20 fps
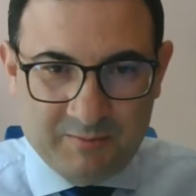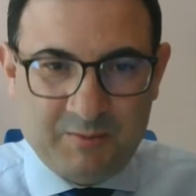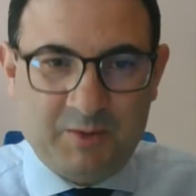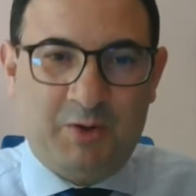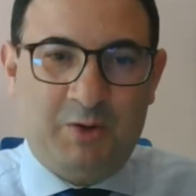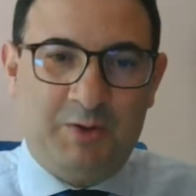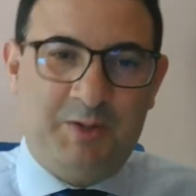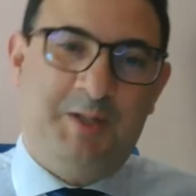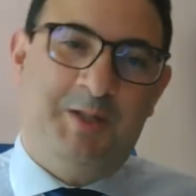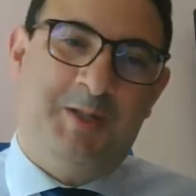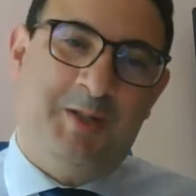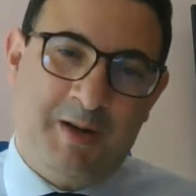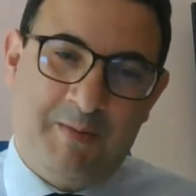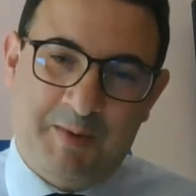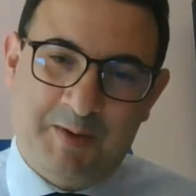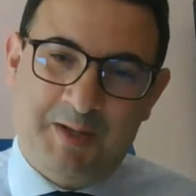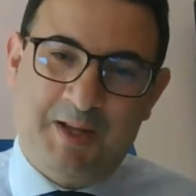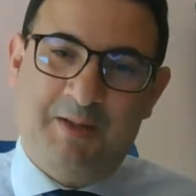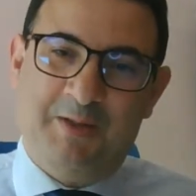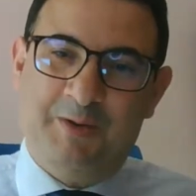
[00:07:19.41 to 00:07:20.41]
because it's
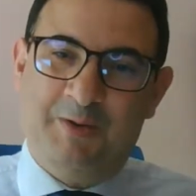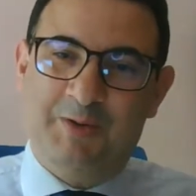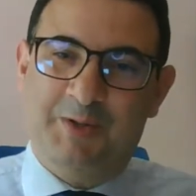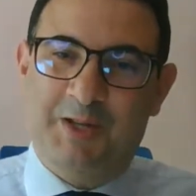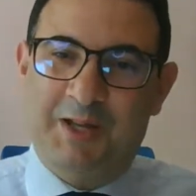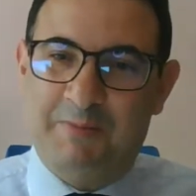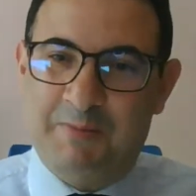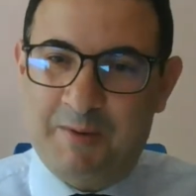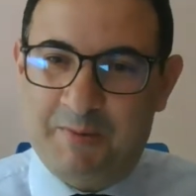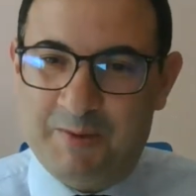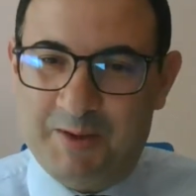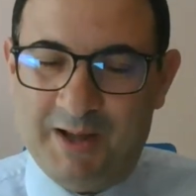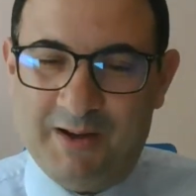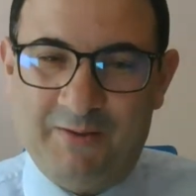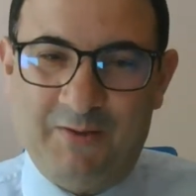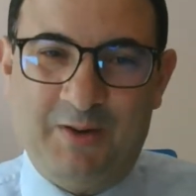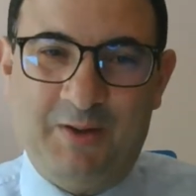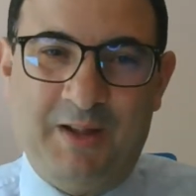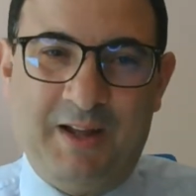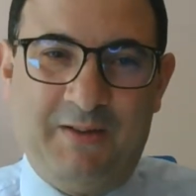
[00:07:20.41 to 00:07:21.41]
Ramadan, because the people
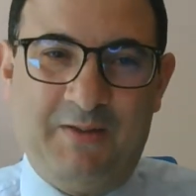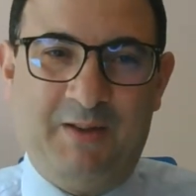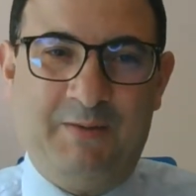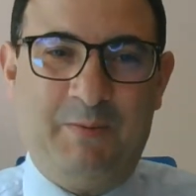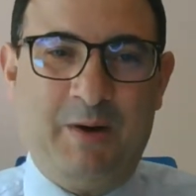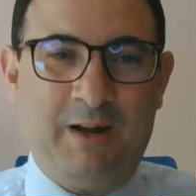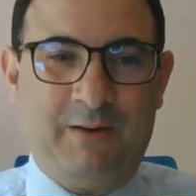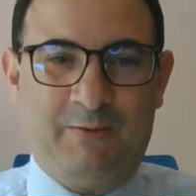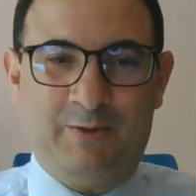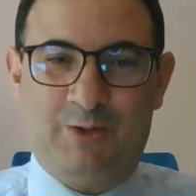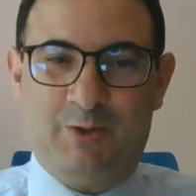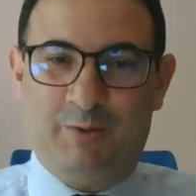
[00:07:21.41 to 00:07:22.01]
have not had the breakfast.